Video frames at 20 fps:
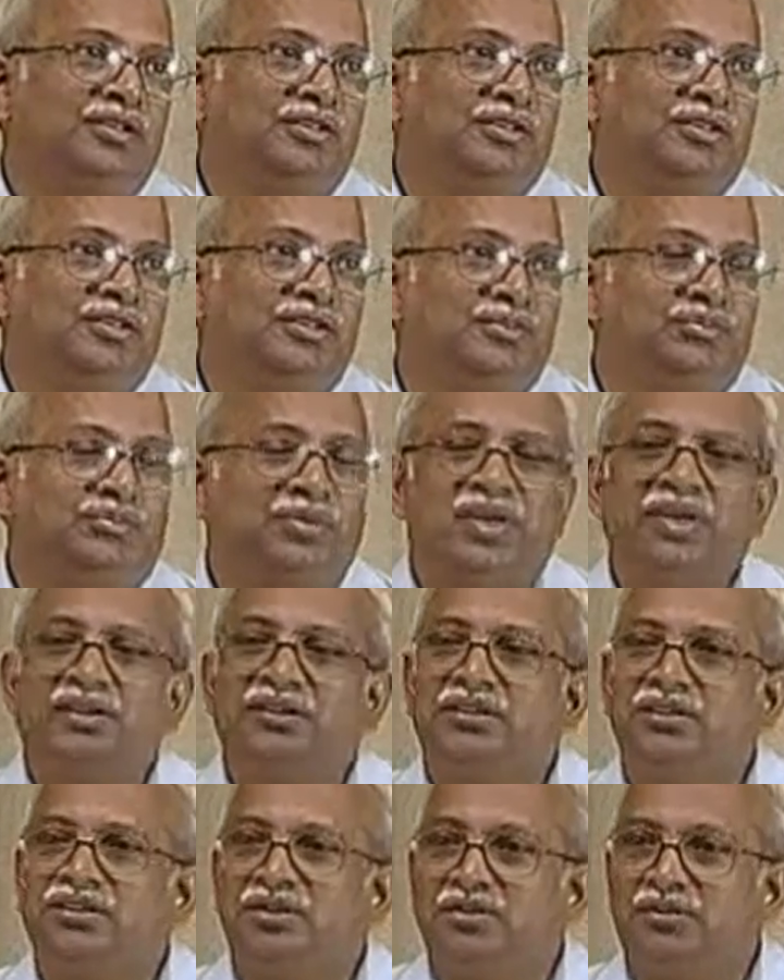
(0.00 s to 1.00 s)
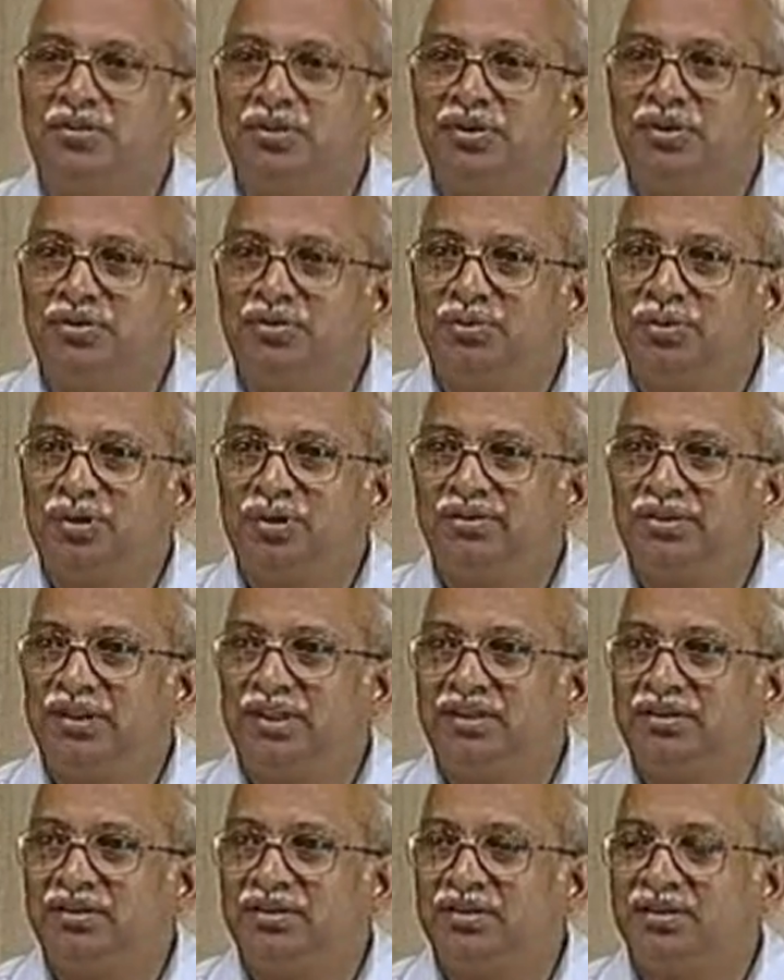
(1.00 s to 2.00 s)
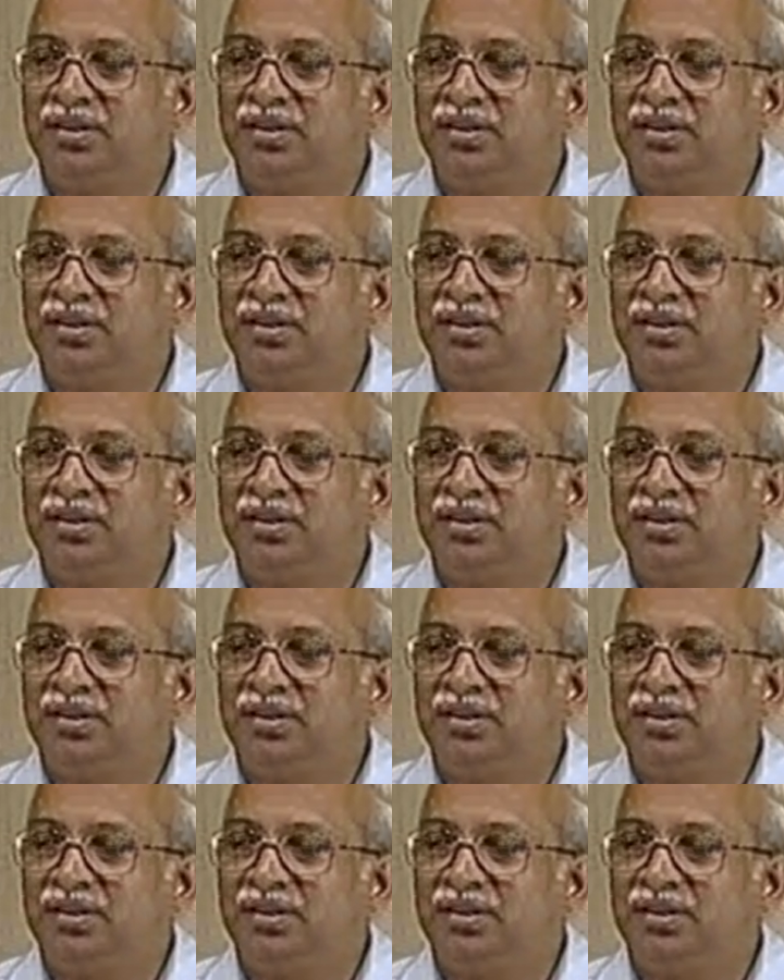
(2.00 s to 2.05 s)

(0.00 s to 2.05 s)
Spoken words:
ship length is equal to wavelength,